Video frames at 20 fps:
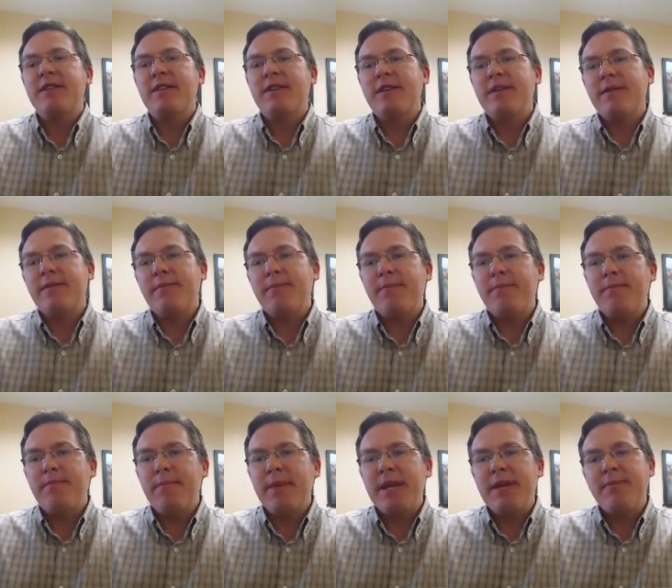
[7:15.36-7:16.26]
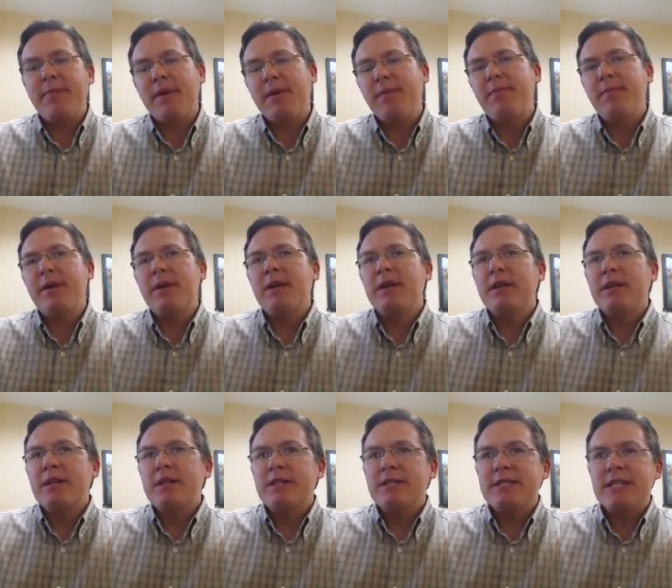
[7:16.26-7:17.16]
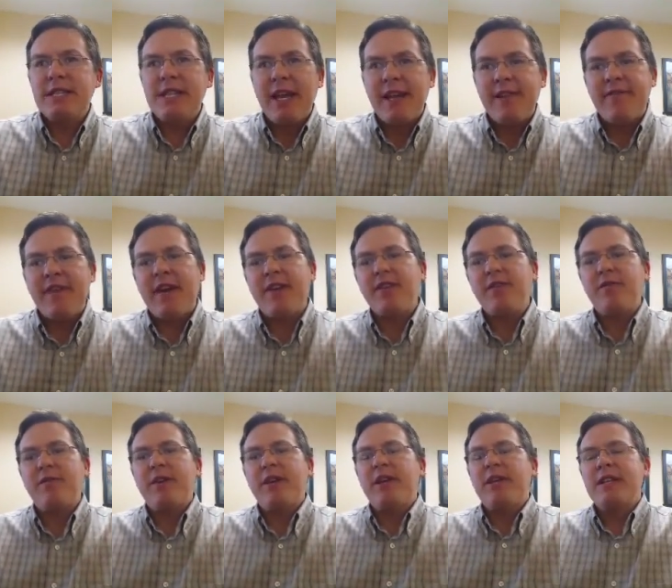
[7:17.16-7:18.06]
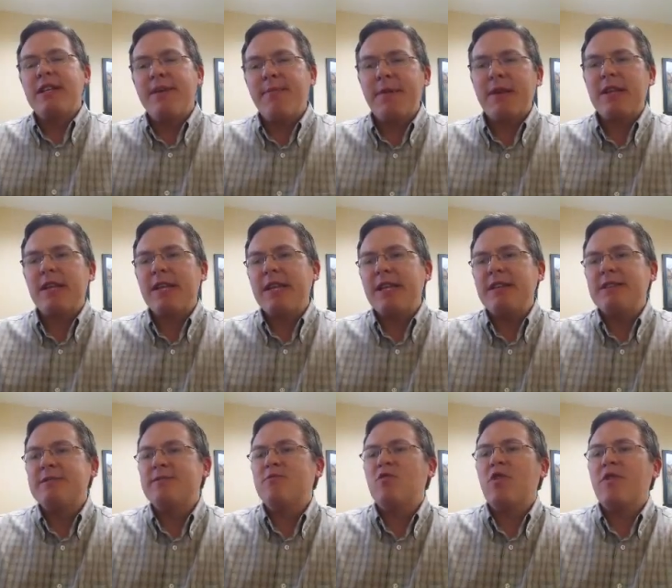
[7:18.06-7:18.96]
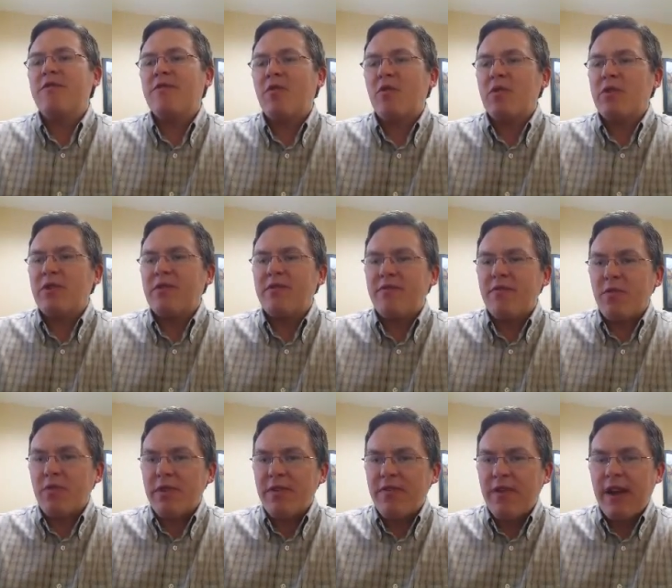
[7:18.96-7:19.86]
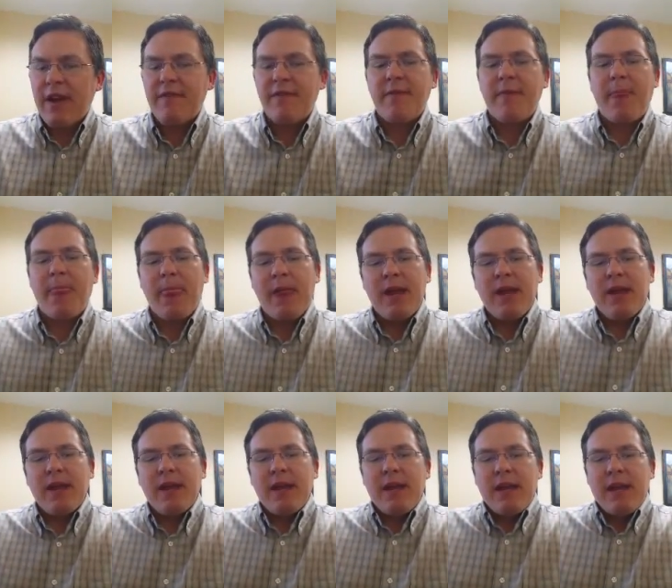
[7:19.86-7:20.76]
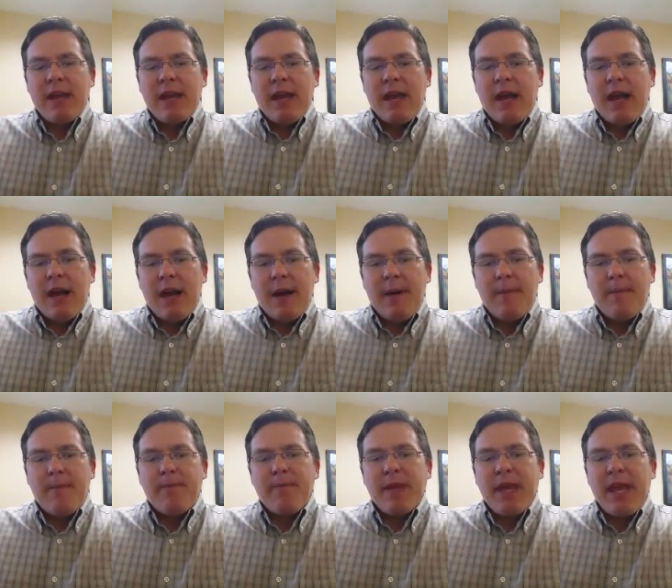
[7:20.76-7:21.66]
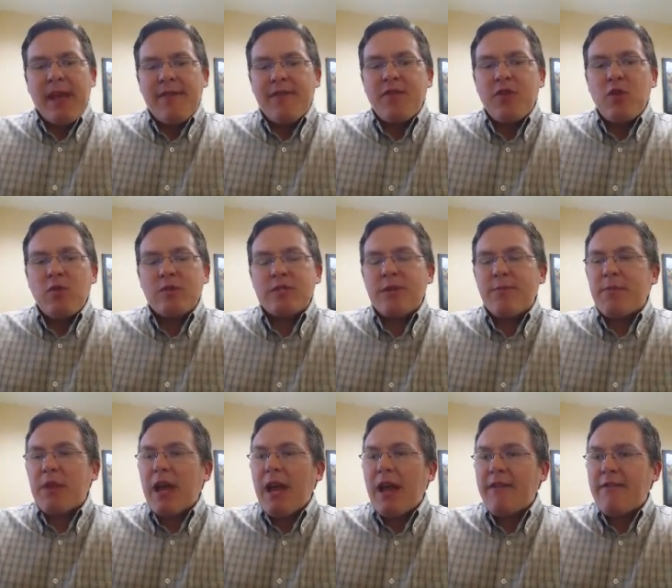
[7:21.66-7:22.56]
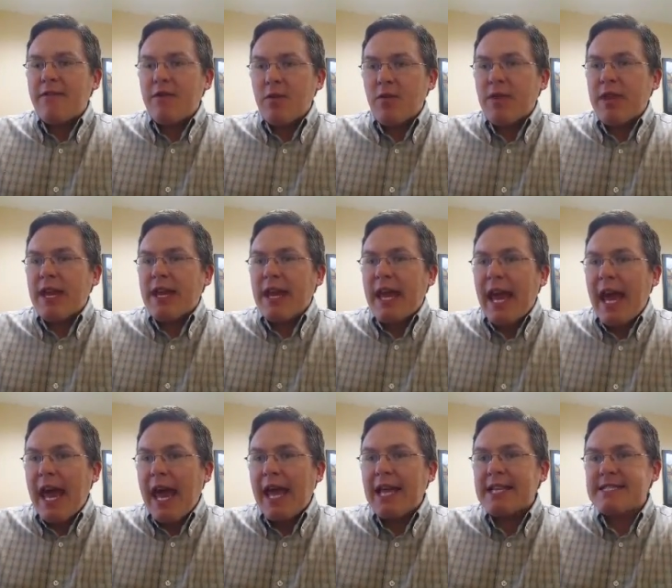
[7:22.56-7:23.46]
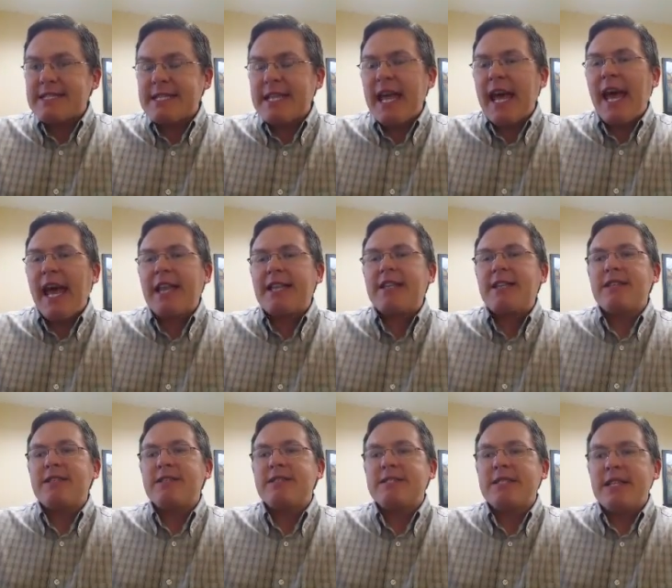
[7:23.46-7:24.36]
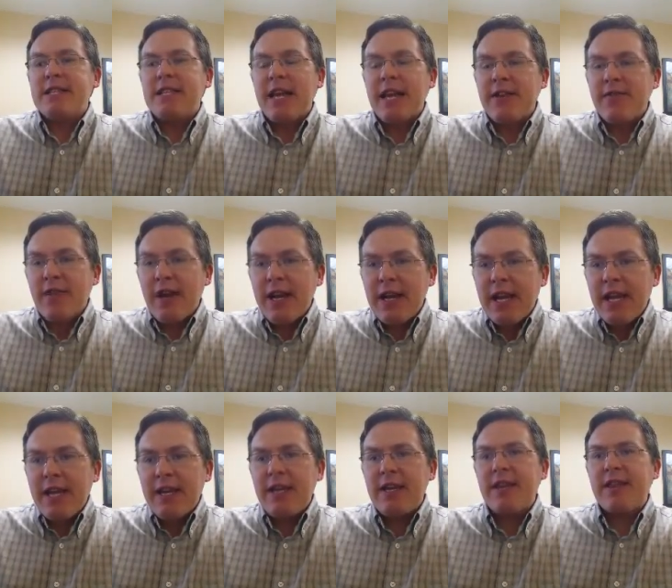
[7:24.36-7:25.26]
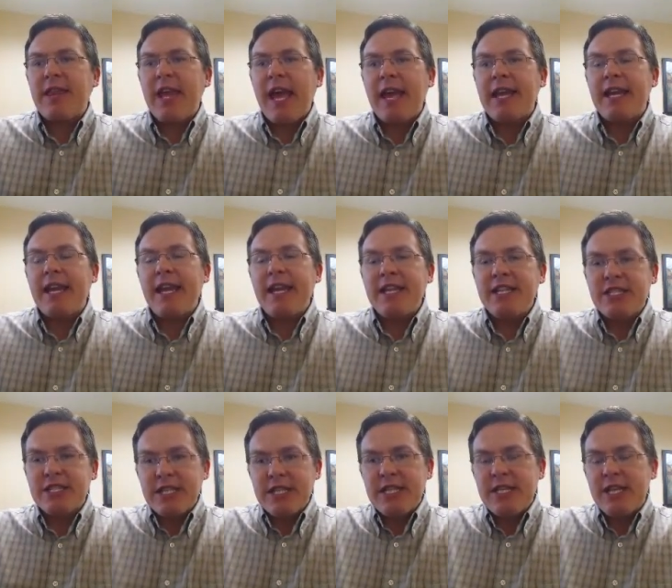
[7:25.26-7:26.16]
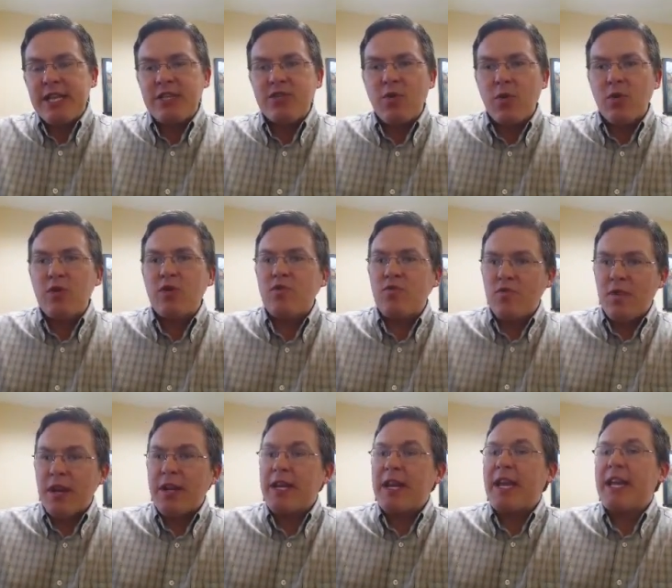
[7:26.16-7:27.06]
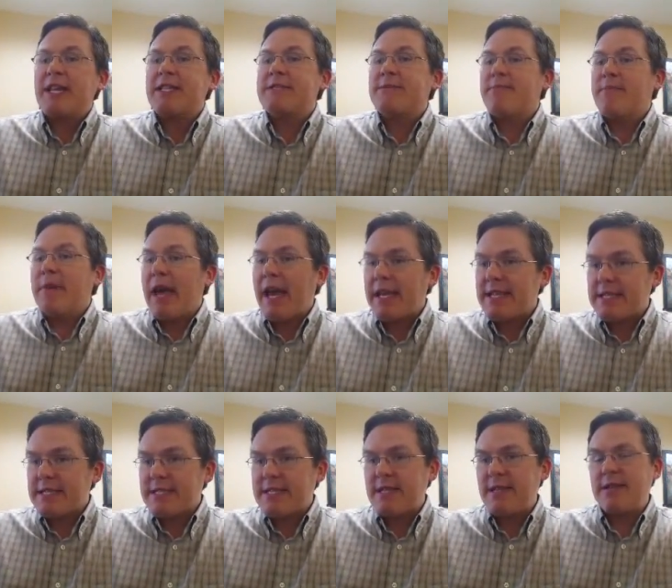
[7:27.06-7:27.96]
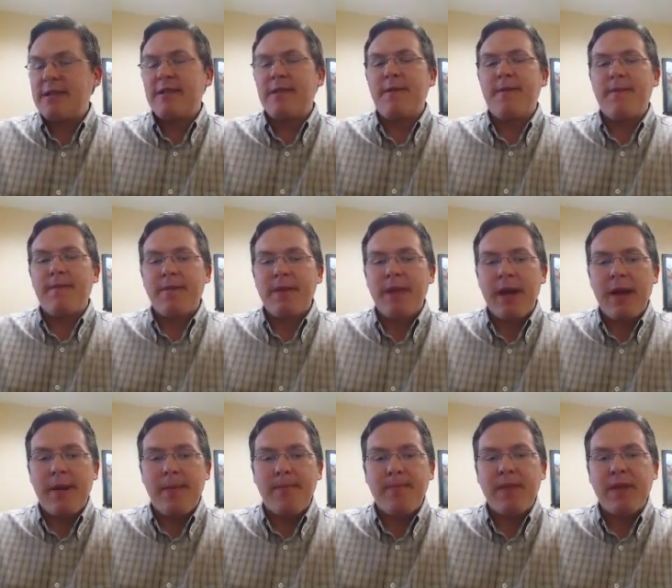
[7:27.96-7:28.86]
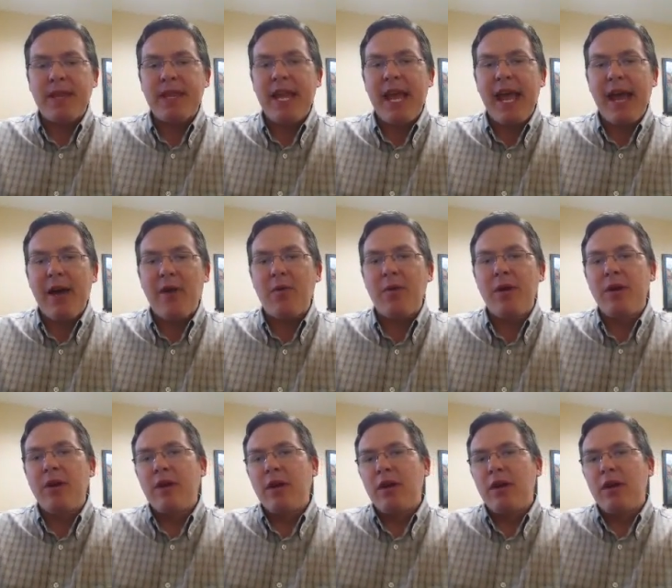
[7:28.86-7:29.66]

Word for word: uh, minimum cetane value. Typically, it's between 40 and 45. Um, if you supply fuel that has that cetane rating, that engine is going to run its best. Um, now,